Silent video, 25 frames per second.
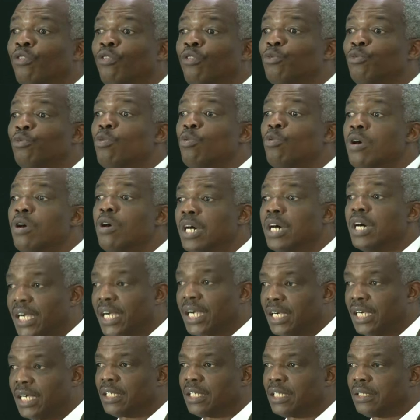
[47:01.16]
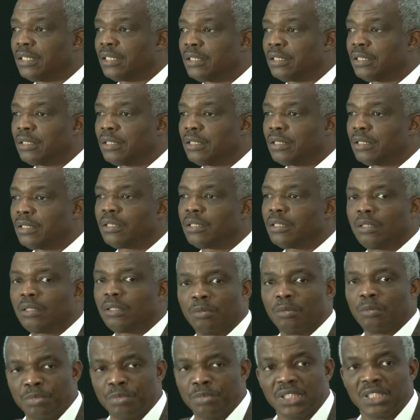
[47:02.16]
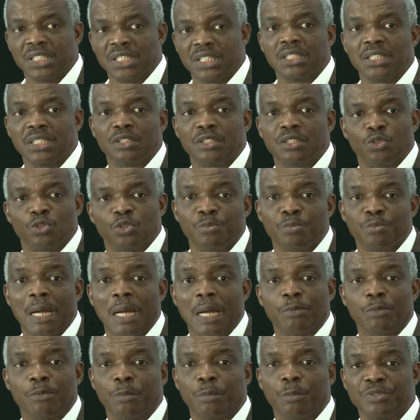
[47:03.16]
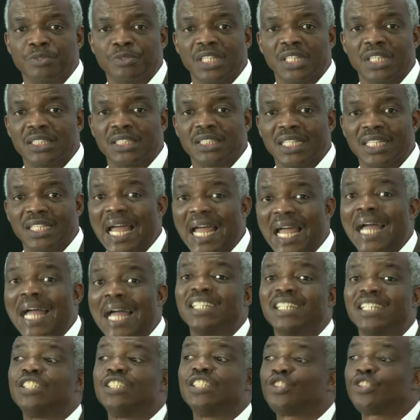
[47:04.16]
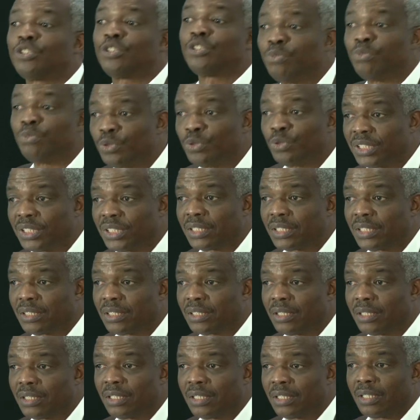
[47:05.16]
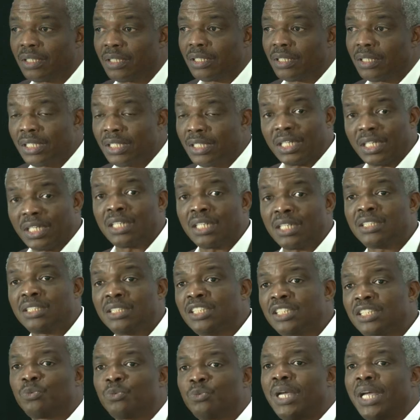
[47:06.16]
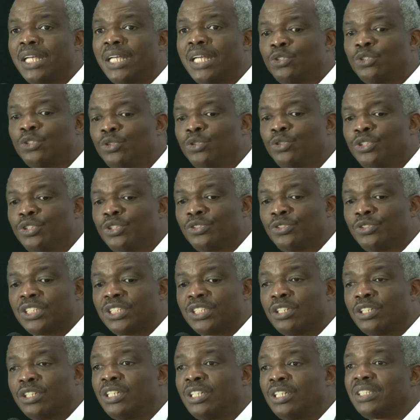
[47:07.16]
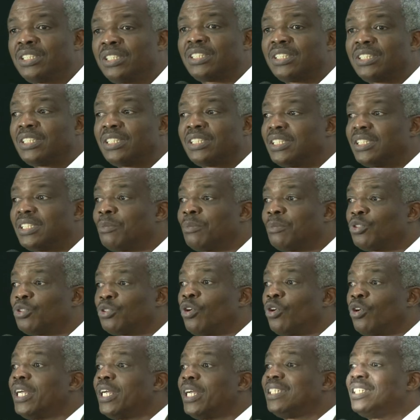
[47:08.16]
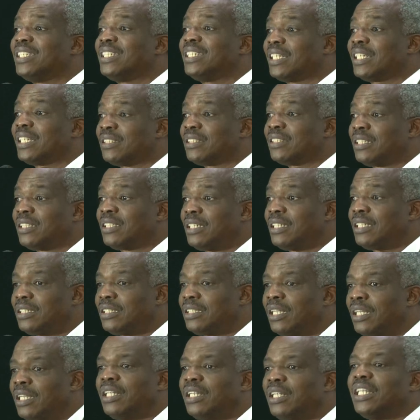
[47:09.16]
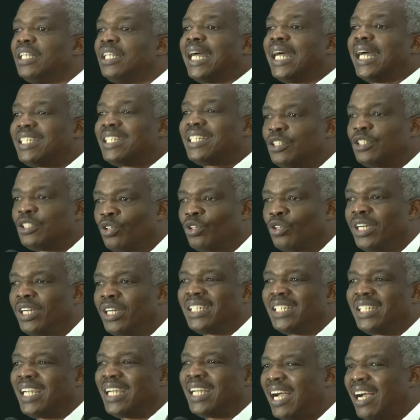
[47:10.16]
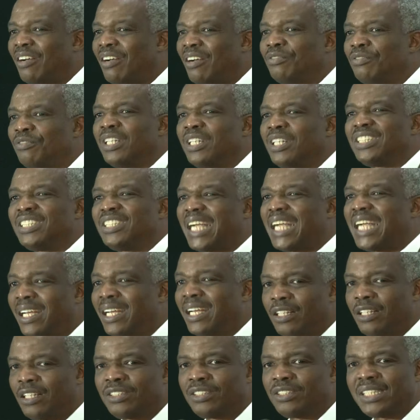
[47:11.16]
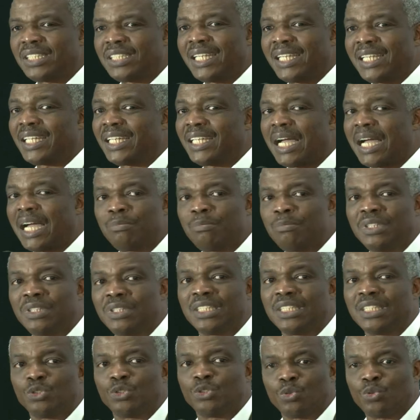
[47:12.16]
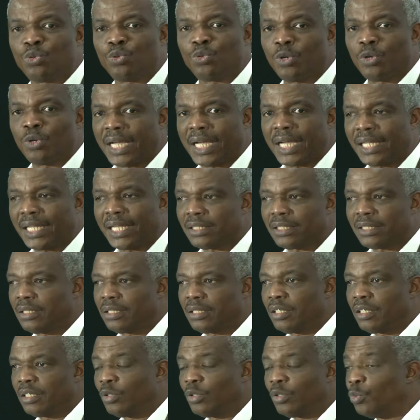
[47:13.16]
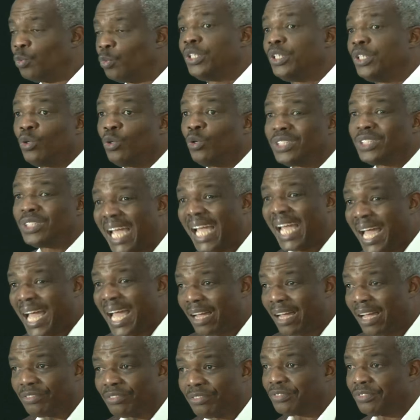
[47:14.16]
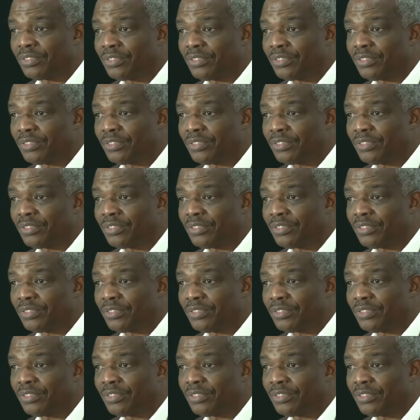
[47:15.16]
of work begin to be appropriated and distributed? In countries where social security systems already exist, they at least already have channels that they can begin to look at. We don't have.